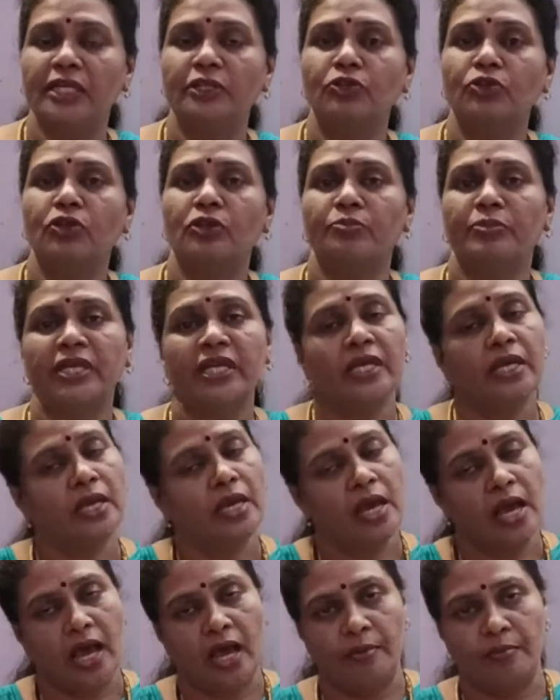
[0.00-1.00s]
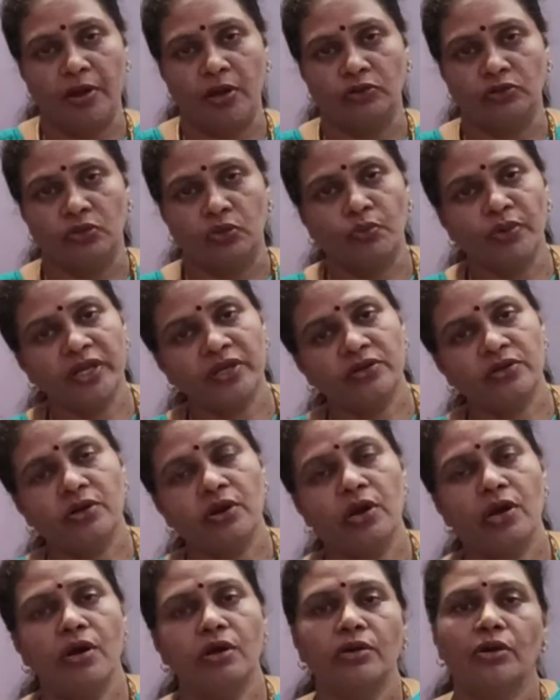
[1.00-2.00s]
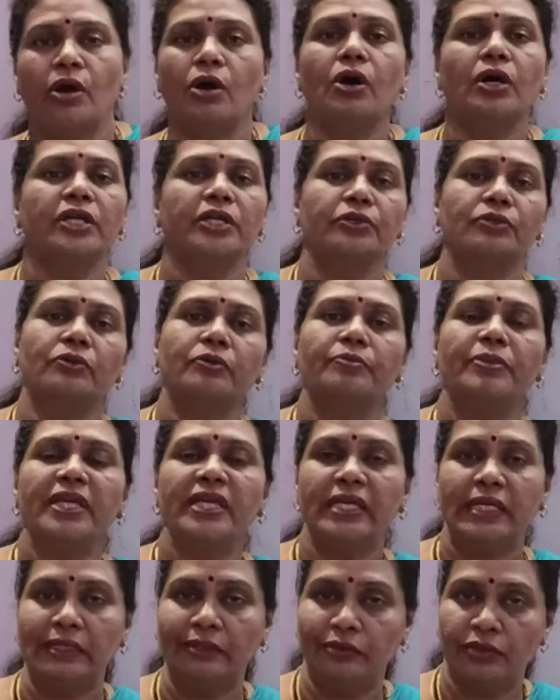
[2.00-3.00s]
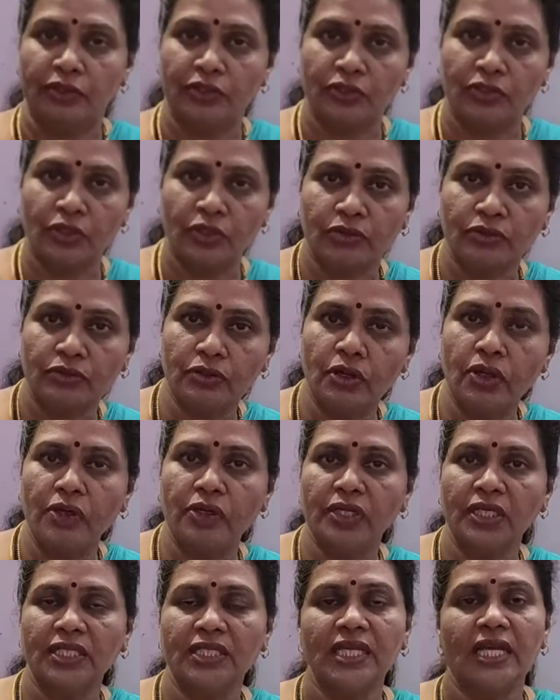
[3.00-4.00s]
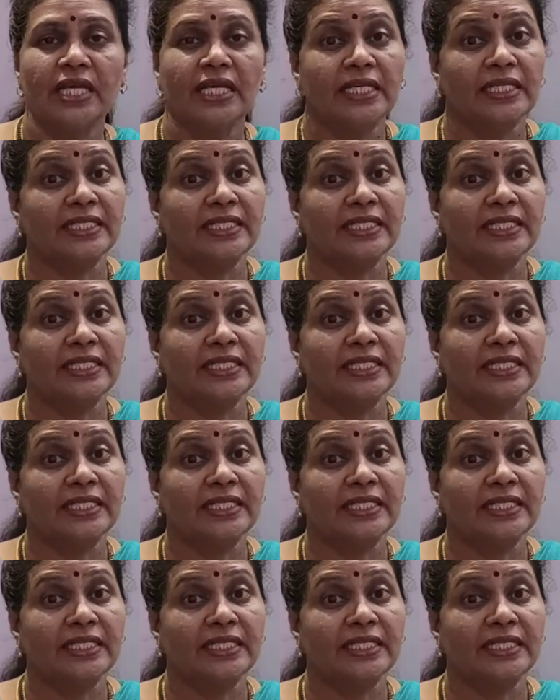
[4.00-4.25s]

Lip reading: it could be amount withdrawn, or it could be interest on drawings,